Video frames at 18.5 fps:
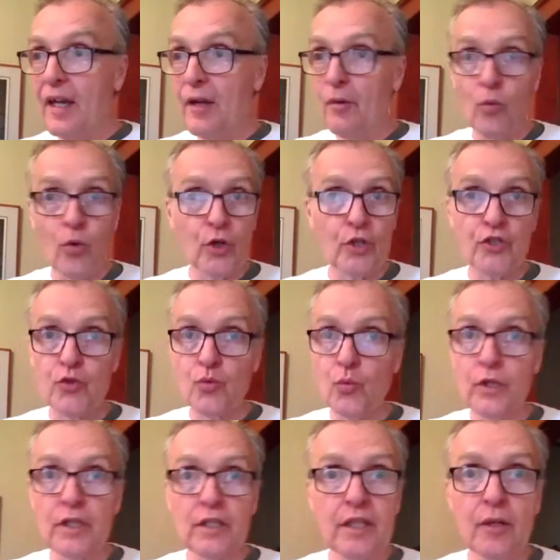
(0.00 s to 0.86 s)
It
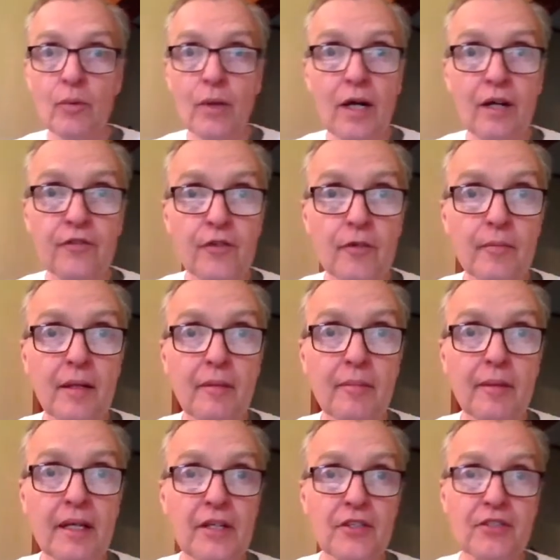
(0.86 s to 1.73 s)
works really well for
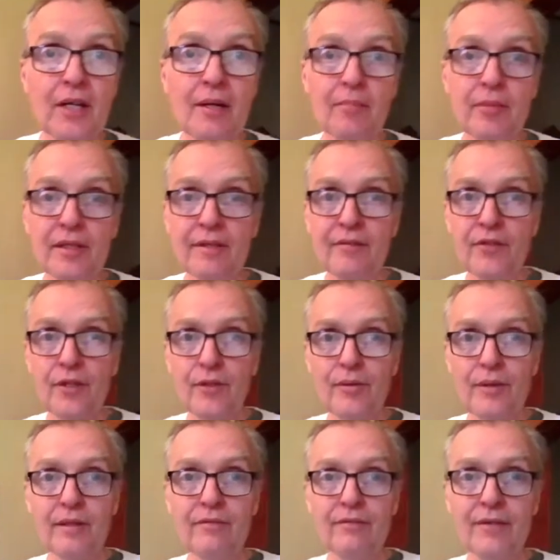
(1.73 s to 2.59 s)
me because I believe
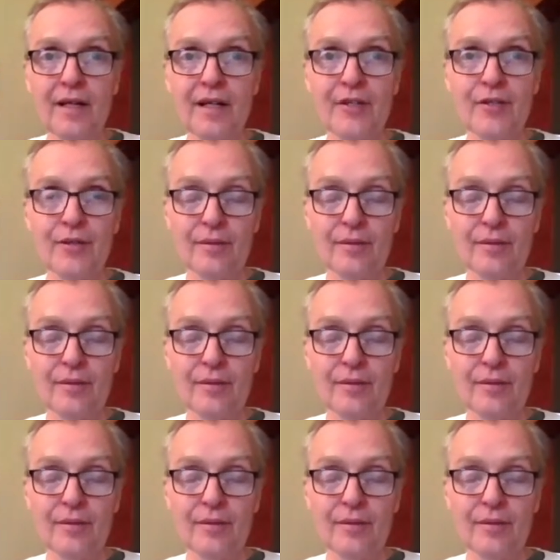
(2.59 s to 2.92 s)
the Green